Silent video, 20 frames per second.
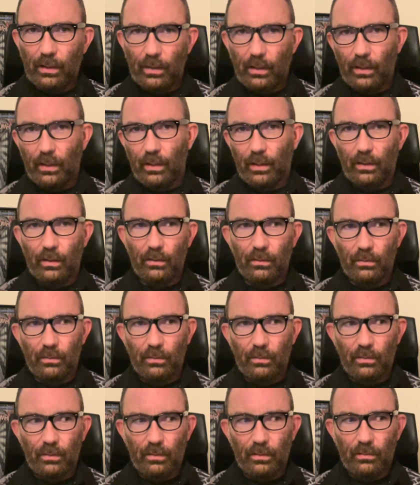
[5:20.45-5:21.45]

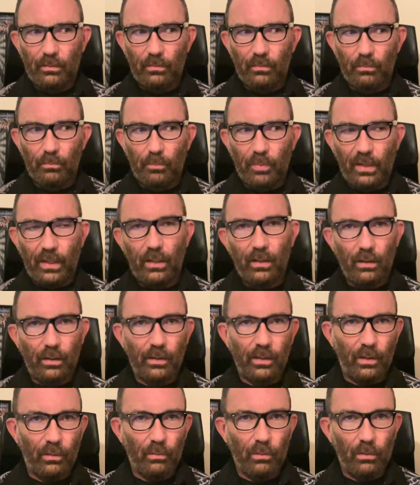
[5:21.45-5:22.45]
and being on
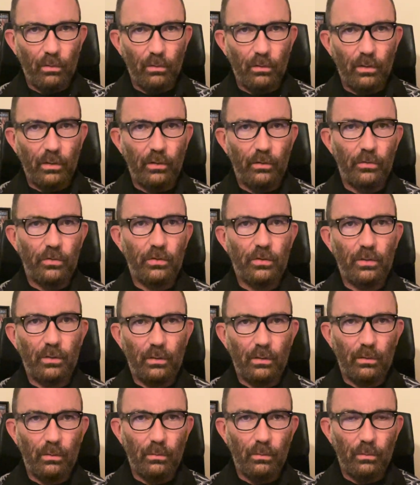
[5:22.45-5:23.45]
that roller
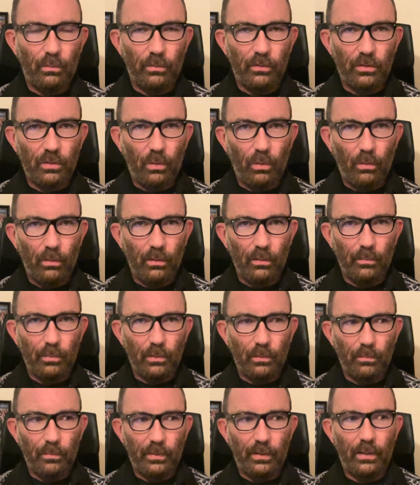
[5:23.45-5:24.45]
coaster was
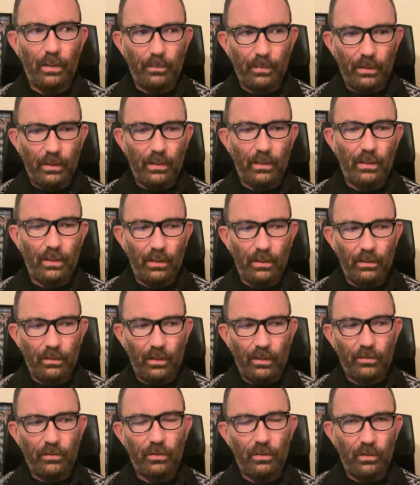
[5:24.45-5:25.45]
horrible. But I mean, again,
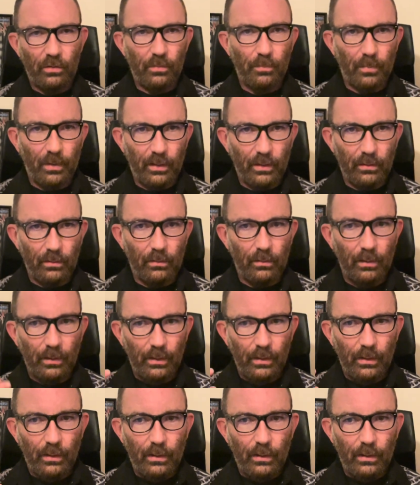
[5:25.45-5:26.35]
like to this model,